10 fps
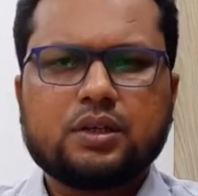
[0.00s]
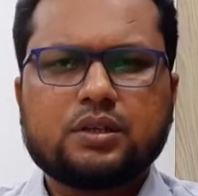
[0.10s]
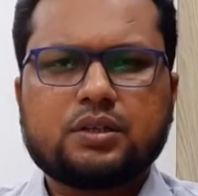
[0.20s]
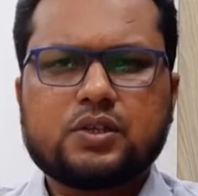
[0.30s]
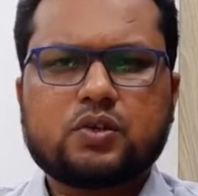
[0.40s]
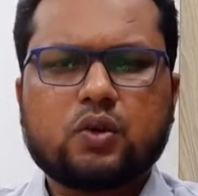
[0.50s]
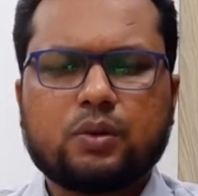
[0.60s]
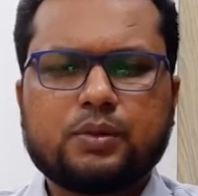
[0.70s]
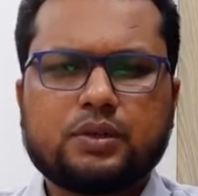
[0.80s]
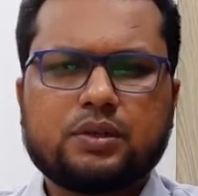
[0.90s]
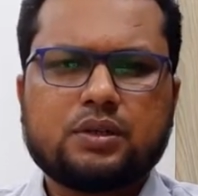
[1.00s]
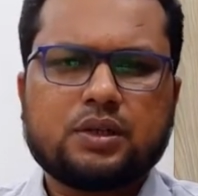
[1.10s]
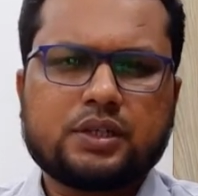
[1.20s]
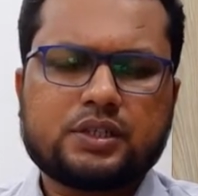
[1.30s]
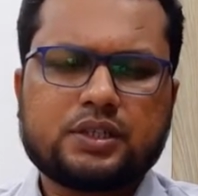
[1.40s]
These common
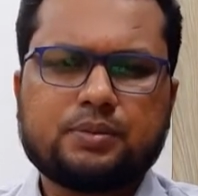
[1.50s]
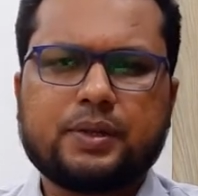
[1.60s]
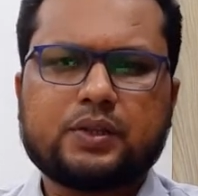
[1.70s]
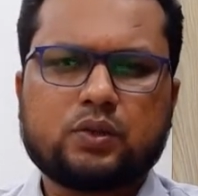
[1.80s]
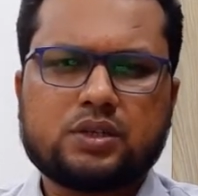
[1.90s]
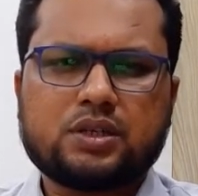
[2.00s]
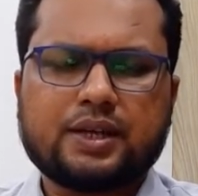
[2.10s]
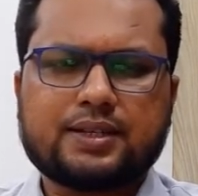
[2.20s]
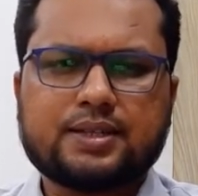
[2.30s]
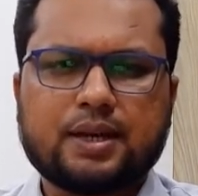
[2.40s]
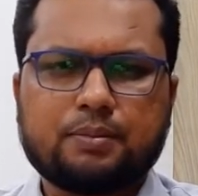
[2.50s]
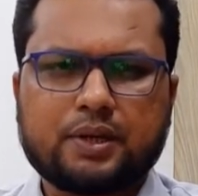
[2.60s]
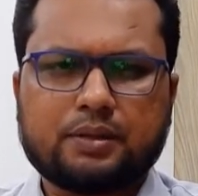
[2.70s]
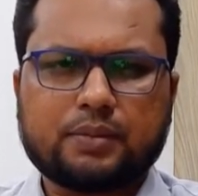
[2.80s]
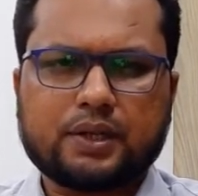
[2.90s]
research methods like
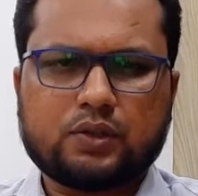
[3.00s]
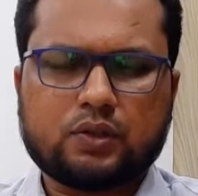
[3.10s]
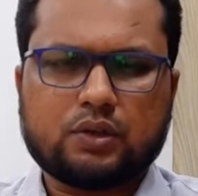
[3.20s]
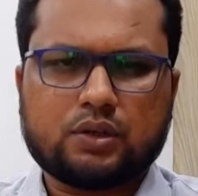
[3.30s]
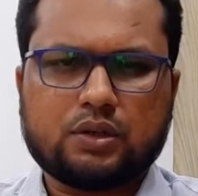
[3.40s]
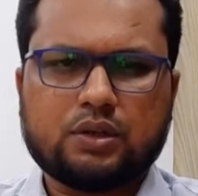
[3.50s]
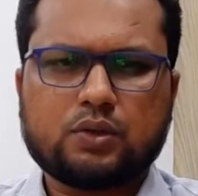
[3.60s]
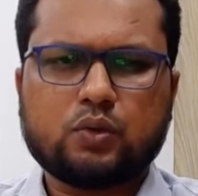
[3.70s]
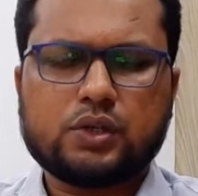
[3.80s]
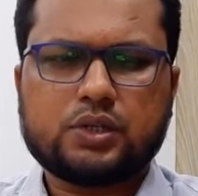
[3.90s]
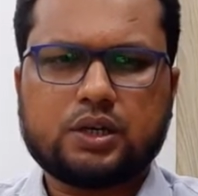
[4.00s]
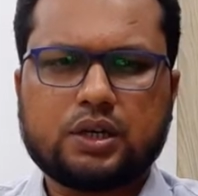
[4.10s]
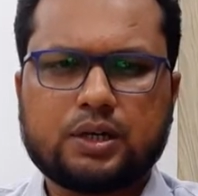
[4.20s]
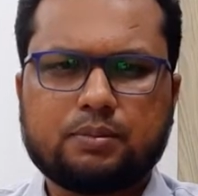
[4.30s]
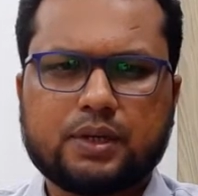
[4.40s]
sampling method,
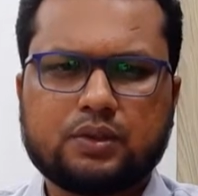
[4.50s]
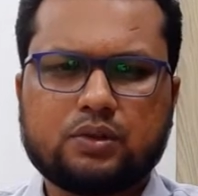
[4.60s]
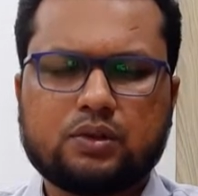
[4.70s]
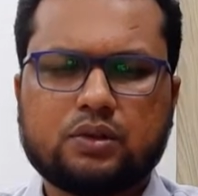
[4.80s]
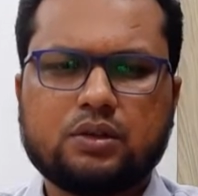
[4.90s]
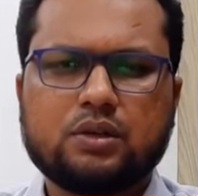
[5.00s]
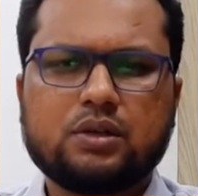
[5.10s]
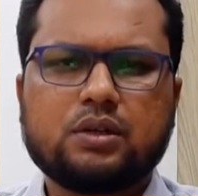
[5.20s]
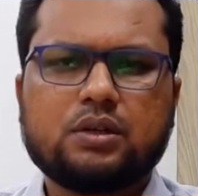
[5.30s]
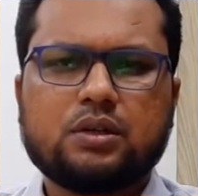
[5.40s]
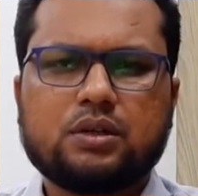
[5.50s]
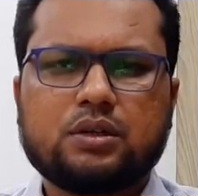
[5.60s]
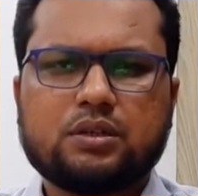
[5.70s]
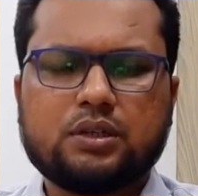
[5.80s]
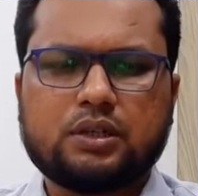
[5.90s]
questionnaire method,
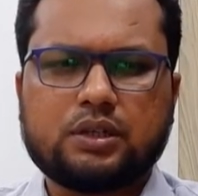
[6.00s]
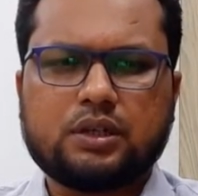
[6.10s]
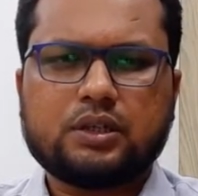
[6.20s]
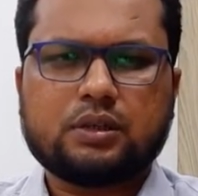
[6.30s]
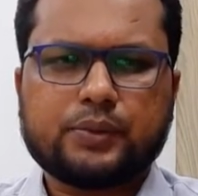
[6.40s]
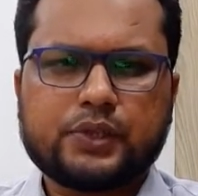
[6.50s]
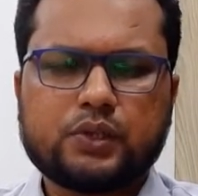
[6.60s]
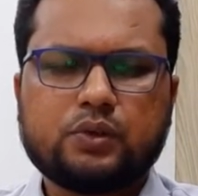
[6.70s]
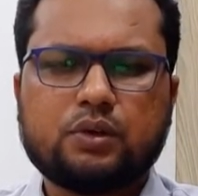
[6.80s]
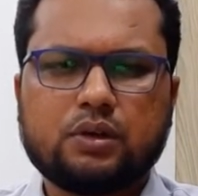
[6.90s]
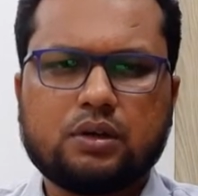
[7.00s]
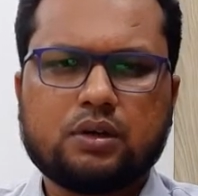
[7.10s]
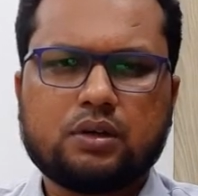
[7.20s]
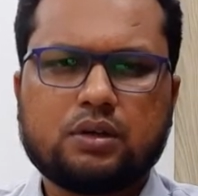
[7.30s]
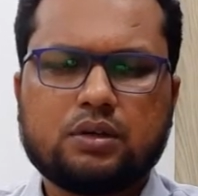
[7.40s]
the interview schedule,
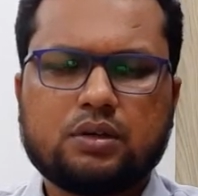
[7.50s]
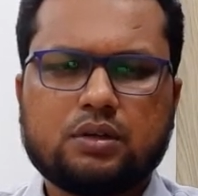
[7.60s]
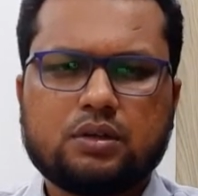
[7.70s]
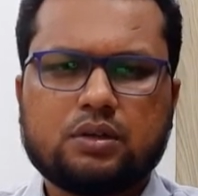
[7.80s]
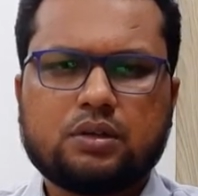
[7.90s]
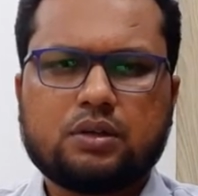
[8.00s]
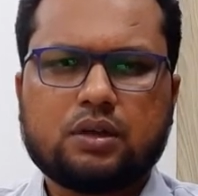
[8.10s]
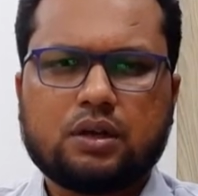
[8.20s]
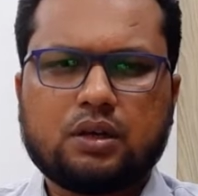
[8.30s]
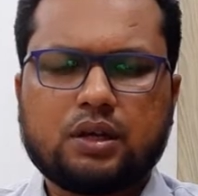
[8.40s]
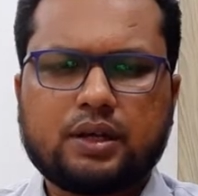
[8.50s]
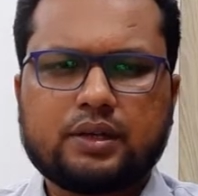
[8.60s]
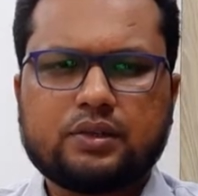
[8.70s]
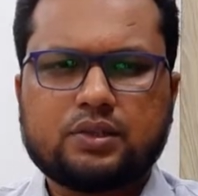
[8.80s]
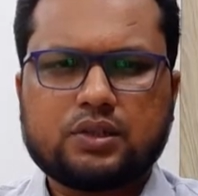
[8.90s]

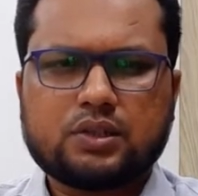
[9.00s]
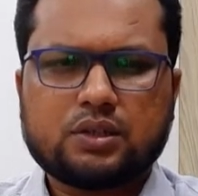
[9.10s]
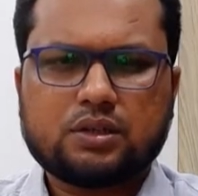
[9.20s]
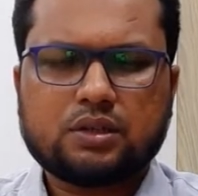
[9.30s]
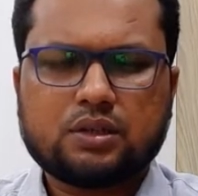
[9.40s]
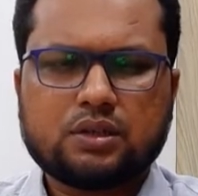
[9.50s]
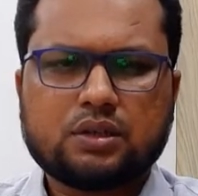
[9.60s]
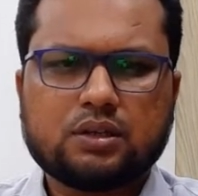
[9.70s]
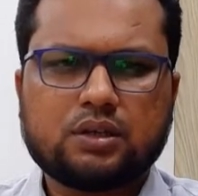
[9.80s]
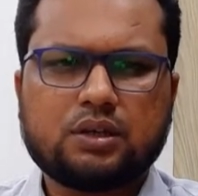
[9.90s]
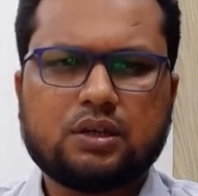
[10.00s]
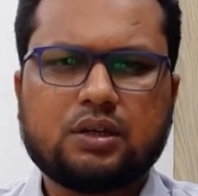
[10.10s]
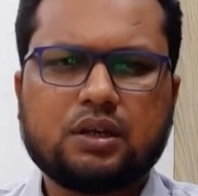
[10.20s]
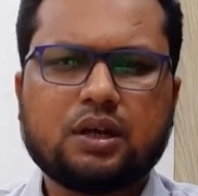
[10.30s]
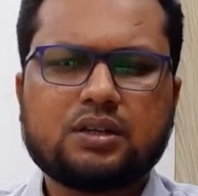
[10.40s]
and the
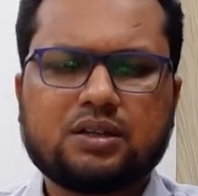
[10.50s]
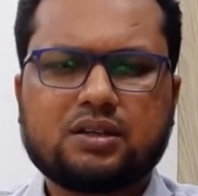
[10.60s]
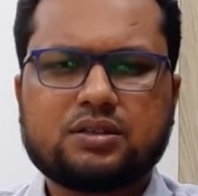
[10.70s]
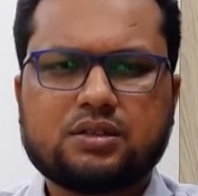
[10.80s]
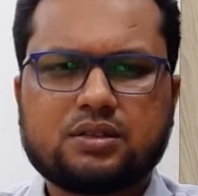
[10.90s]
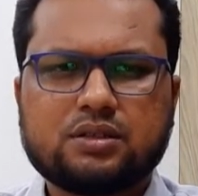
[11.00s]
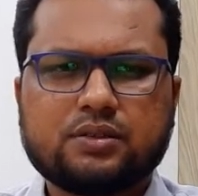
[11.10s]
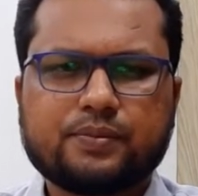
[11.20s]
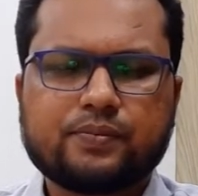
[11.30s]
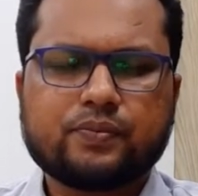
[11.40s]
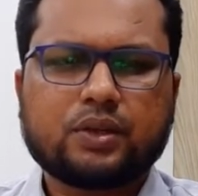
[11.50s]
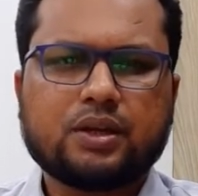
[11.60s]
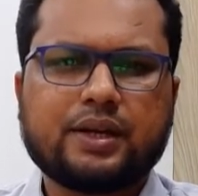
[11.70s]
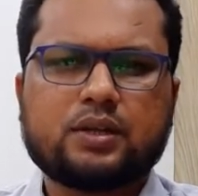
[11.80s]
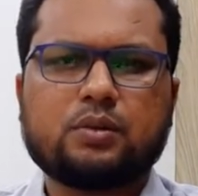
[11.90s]
others
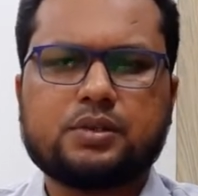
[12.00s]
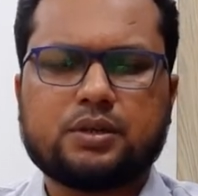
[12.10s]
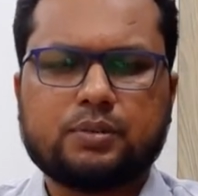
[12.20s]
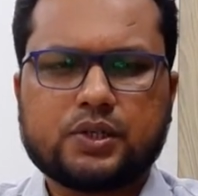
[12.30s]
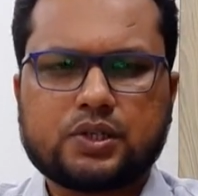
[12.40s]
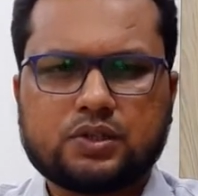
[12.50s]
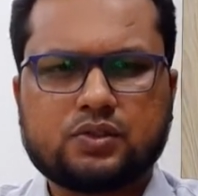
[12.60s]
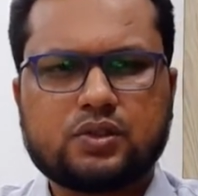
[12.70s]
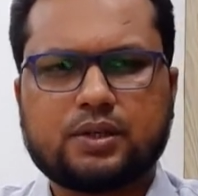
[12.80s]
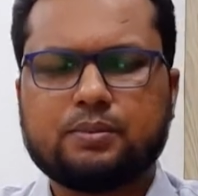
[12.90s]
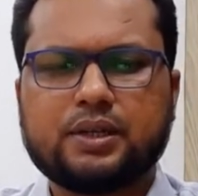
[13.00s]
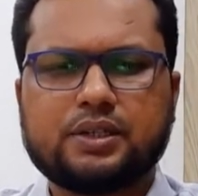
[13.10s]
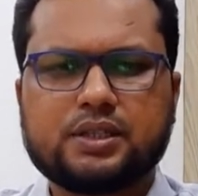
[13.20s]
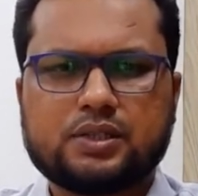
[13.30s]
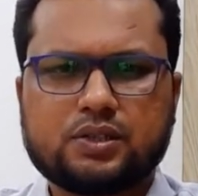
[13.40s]
like observations and many
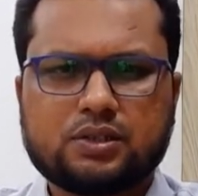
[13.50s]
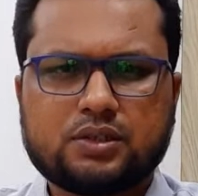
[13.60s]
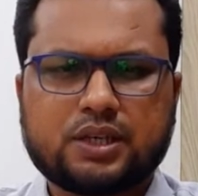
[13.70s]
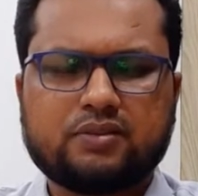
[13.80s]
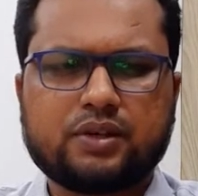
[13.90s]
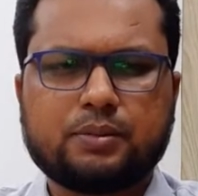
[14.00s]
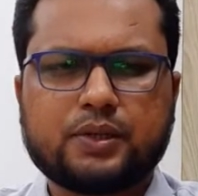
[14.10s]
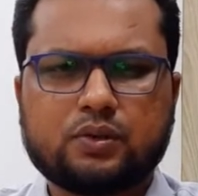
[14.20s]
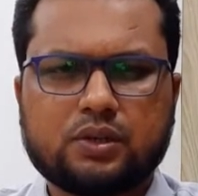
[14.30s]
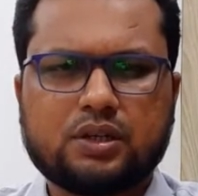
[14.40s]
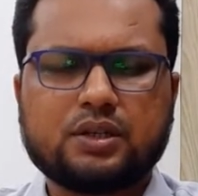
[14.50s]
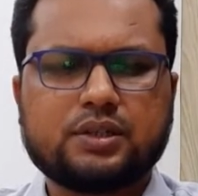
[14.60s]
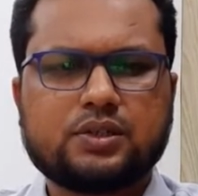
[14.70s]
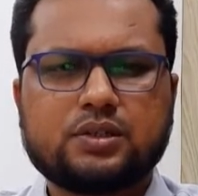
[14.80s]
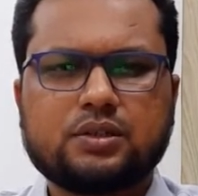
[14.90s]
such survey method and others.